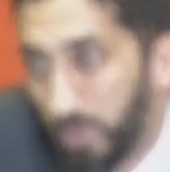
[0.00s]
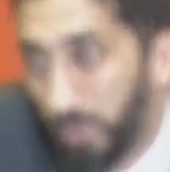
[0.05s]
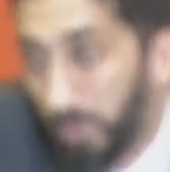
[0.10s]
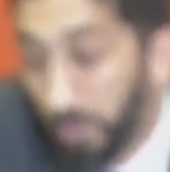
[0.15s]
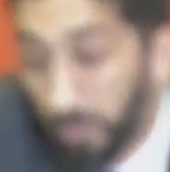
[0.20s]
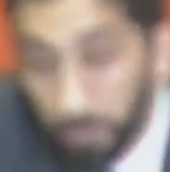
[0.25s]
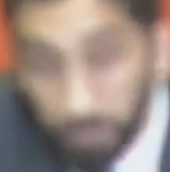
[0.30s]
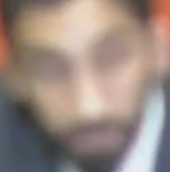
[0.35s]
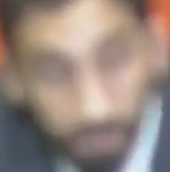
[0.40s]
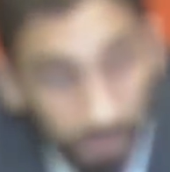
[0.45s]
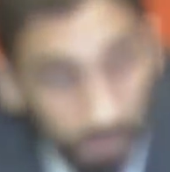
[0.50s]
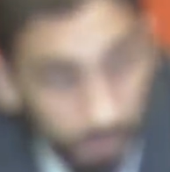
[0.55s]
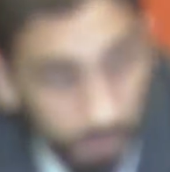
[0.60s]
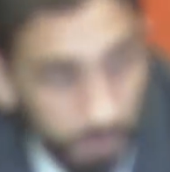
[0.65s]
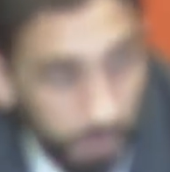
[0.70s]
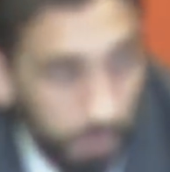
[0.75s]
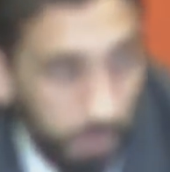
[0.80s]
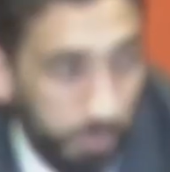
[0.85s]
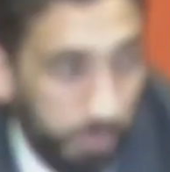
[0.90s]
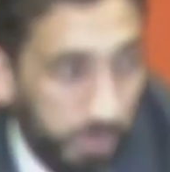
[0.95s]
It appeals
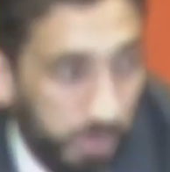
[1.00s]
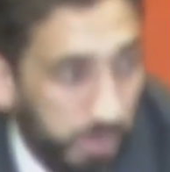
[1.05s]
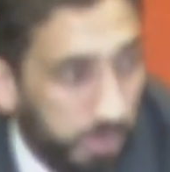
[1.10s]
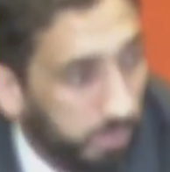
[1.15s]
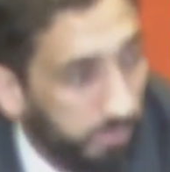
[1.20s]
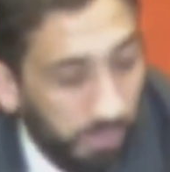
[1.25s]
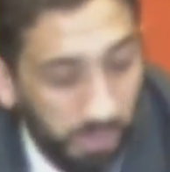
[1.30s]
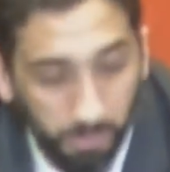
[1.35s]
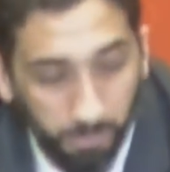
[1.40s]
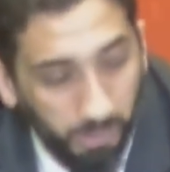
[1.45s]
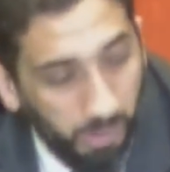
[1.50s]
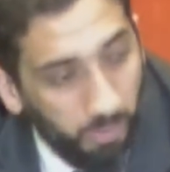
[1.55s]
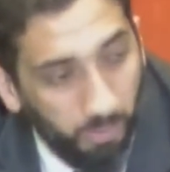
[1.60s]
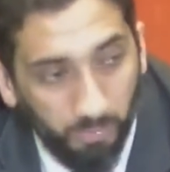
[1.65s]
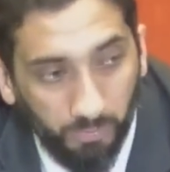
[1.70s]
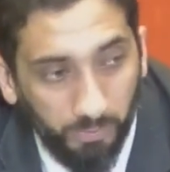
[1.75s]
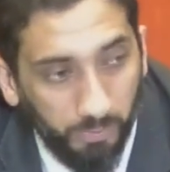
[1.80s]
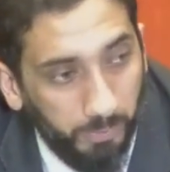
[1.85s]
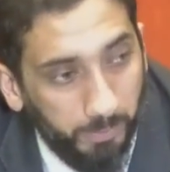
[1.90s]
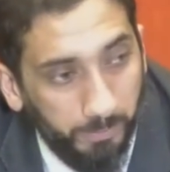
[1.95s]
to human nature. It's very
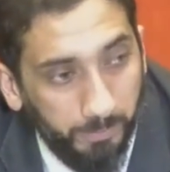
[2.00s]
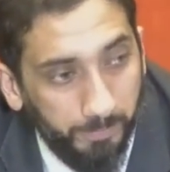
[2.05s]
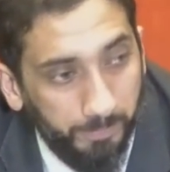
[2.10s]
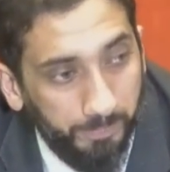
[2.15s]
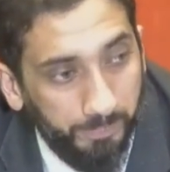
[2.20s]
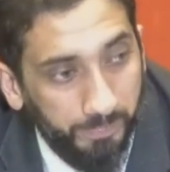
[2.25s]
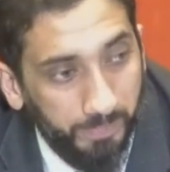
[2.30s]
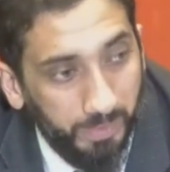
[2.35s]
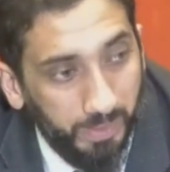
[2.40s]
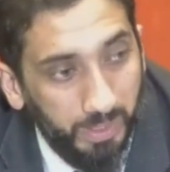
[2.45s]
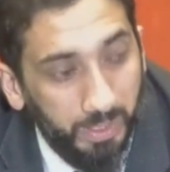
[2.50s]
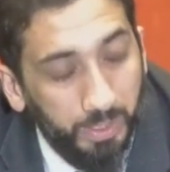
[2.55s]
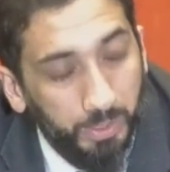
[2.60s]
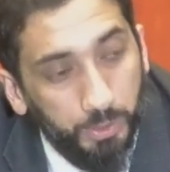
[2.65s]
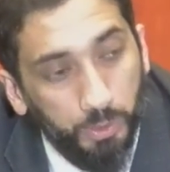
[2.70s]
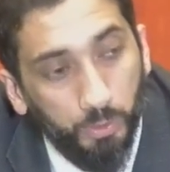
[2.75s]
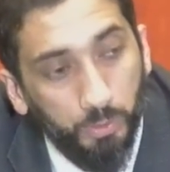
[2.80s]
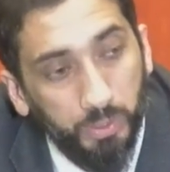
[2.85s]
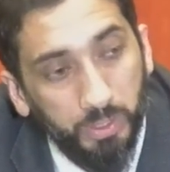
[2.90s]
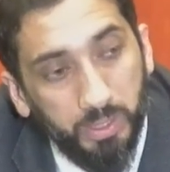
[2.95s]
powerful.
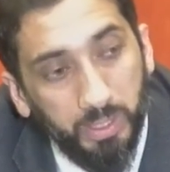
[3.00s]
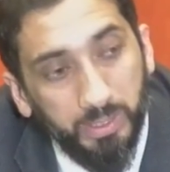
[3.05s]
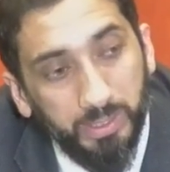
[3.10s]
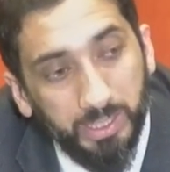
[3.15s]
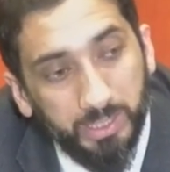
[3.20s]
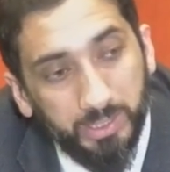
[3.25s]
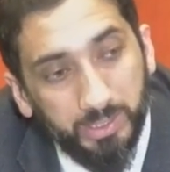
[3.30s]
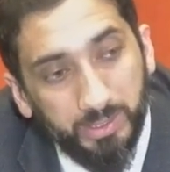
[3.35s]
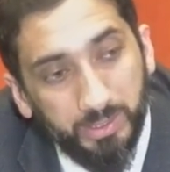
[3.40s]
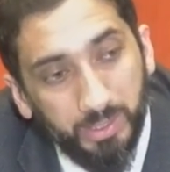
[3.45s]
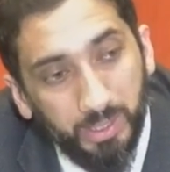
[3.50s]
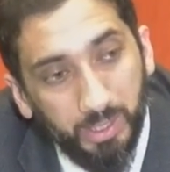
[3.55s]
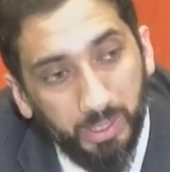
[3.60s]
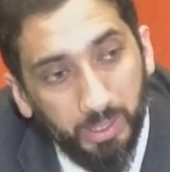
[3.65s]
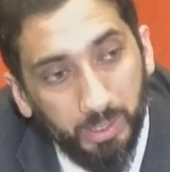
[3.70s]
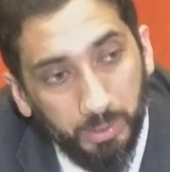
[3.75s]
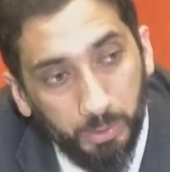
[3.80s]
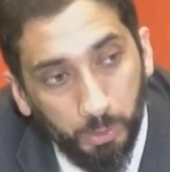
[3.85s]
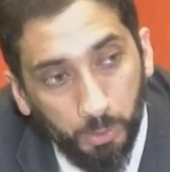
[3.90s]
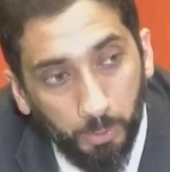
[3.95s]
The only thing that's,
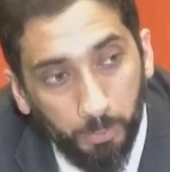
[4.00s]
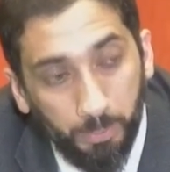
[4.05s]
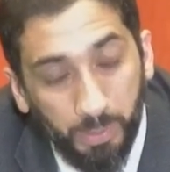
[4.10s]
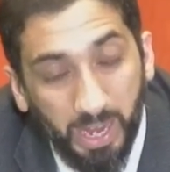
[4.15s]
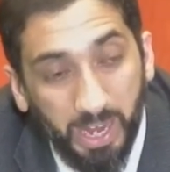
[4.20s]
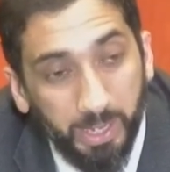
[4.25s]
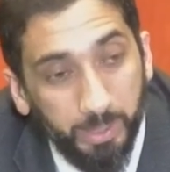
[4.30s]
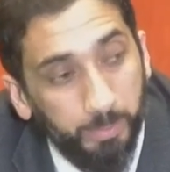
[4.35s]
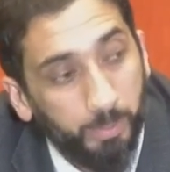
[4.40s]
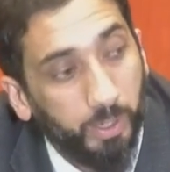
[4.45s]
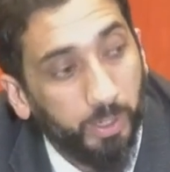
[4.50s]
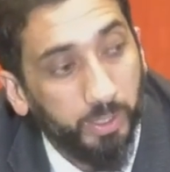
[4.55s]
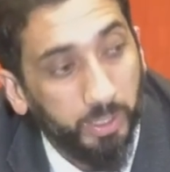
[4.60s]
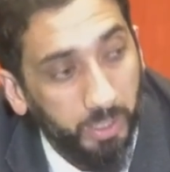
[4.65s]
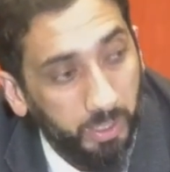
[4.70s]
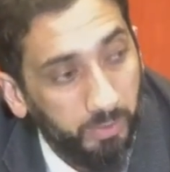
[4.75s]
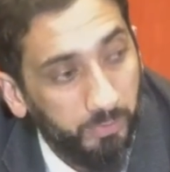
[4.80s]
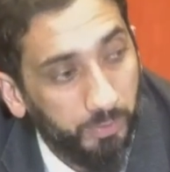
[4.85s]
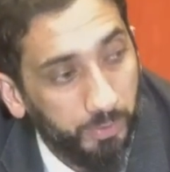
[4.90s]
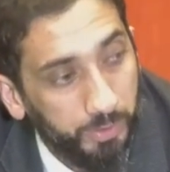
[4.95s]
bad
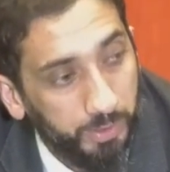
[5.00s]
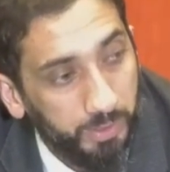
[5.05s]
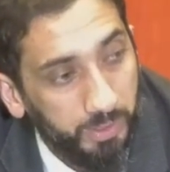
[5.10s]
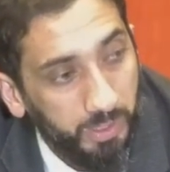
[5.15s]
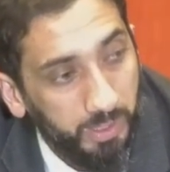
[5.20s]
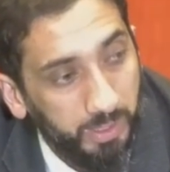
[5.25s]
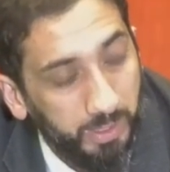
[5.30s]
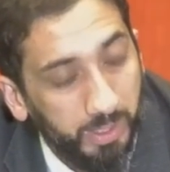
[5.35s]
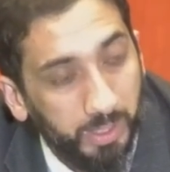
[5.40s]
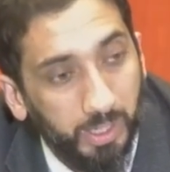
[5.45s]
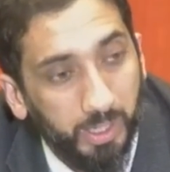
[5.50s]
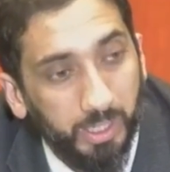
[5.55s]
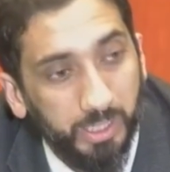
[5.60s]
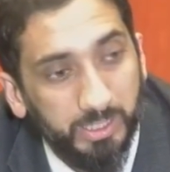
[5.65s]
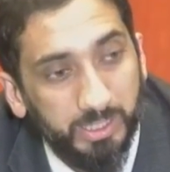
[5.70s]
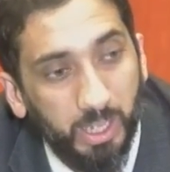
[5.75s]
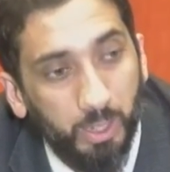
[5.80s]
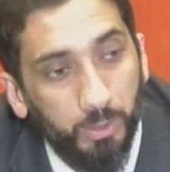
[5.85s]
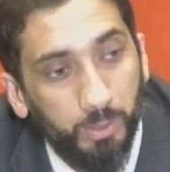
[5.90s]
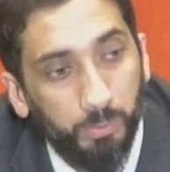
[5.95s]
marketing for the deen
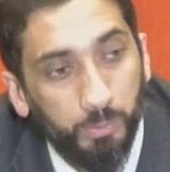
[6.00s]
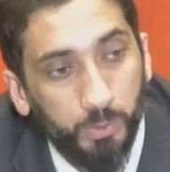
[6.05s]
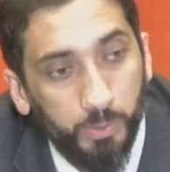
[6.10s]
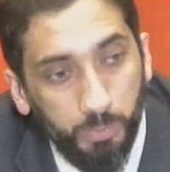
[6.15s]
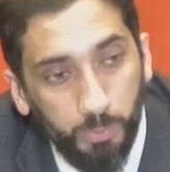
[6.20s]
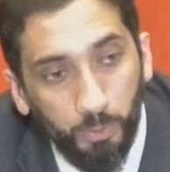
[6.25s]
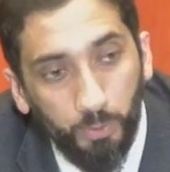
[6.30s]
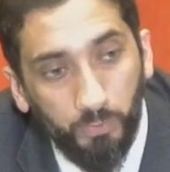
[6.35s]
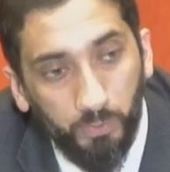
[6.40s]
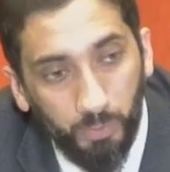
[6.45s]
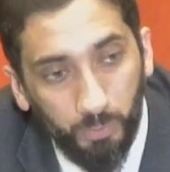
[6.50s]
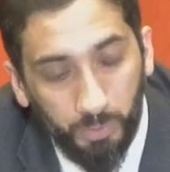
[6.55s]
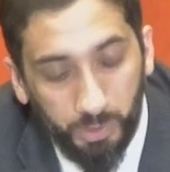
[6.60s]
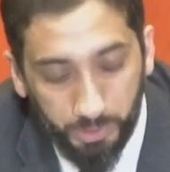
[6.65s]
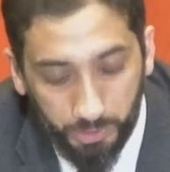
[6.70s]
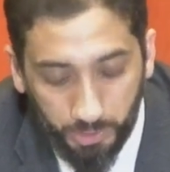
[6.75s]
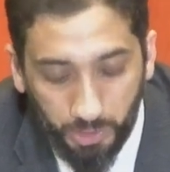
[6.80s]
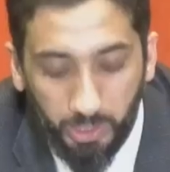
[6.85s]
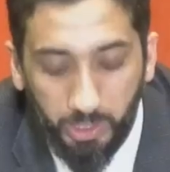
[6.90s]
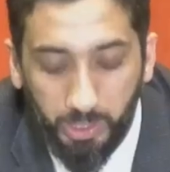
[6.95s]
is now the most beautiful
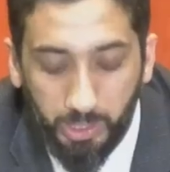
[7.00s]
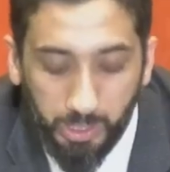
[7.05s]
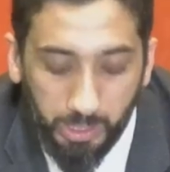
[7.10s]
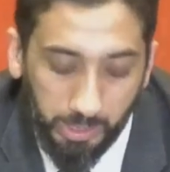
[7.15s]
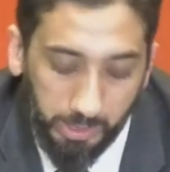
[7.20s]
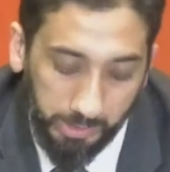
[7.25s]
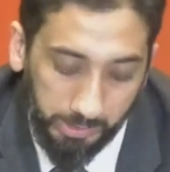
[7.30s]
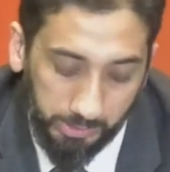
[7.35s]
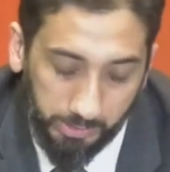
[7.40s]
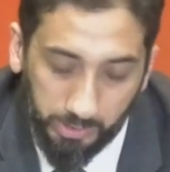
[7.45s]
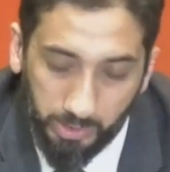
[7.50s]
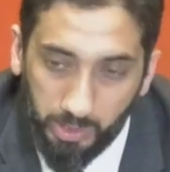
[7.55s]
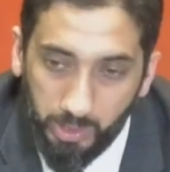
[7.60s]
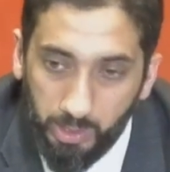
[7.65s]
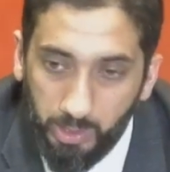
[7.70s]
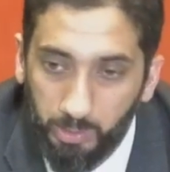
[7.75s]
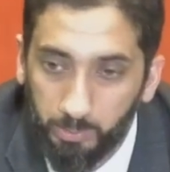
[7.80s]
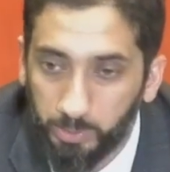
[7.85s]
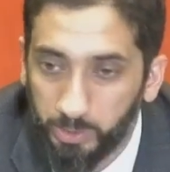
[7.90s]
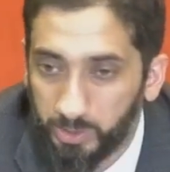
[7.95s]
word. Sharia,
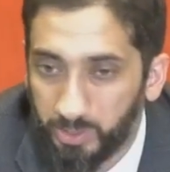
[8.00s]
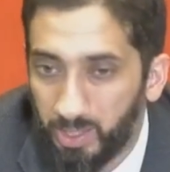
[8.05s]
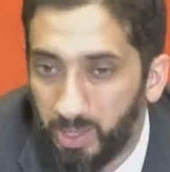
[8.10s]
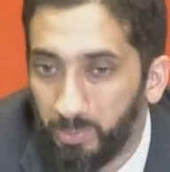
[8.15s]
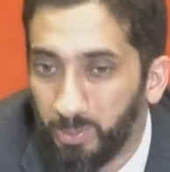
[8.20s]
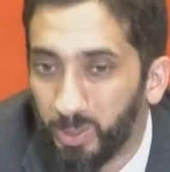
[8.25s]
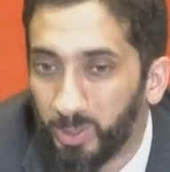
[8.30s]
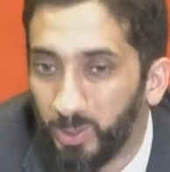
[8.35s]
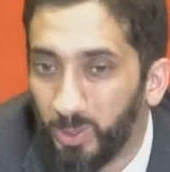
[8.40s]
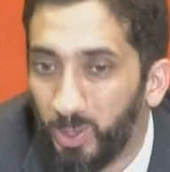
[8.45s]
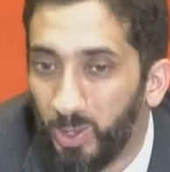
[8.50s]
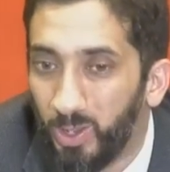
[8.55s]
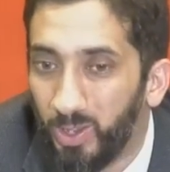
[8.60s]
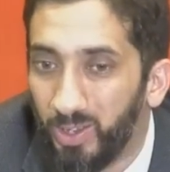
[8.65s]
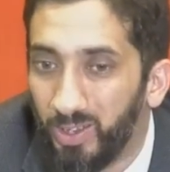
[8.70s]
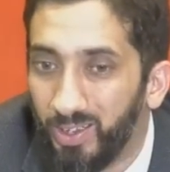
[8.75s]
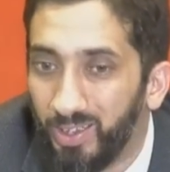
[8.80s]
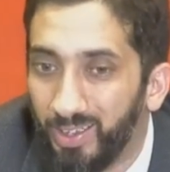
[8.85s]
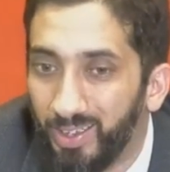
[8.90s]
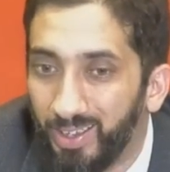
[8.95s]
Islam, Islamic law.